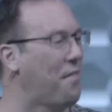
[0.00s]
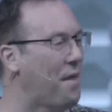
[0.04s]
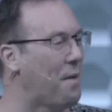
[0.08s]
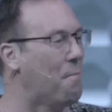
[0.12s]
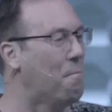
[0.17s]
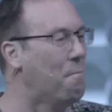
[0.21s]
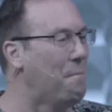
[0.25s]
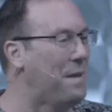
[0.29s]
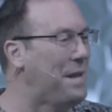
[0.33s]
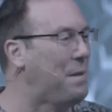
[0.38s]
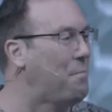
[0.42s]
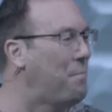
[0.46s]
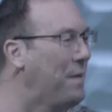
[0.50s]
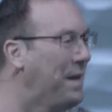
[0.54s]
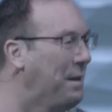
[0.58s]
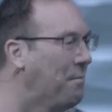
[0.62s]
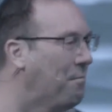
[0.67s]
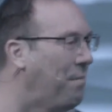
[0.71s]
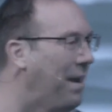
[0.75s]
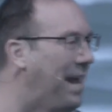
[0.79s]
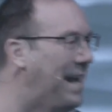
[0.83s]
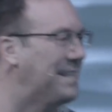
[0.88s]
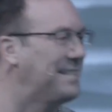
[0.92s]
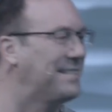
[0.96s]
than me being
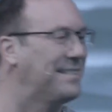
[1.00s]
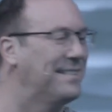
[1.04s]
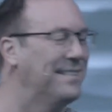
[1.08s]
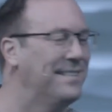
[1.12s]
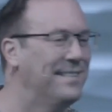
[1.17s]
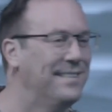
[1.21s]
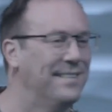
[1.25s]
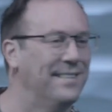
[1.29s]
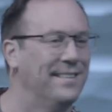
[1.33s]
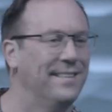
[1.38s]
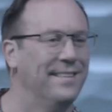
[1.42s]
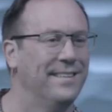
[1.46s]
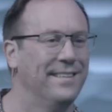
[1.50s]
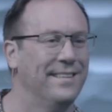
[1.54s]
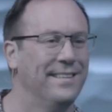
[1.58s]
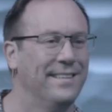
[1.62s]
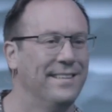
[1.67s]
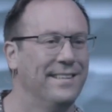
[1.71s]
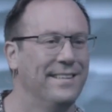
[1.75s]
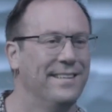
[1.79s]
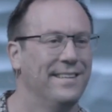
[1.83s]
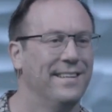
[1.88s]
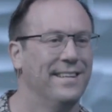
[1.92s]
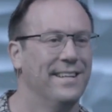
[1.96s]
blessed.
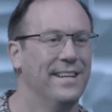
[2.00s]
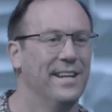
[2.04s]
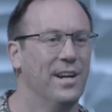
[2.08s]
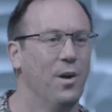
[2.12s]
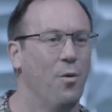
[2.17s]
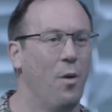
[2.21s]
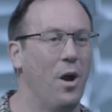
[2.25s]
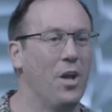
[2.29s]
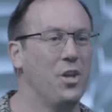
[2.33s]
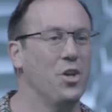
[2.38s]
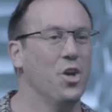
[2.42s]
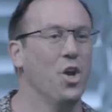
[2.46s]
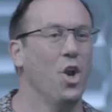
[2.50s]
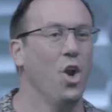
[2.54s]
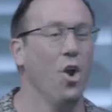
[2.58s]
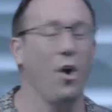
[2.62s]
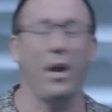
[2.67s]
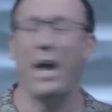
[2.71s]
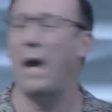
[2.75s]
When you look,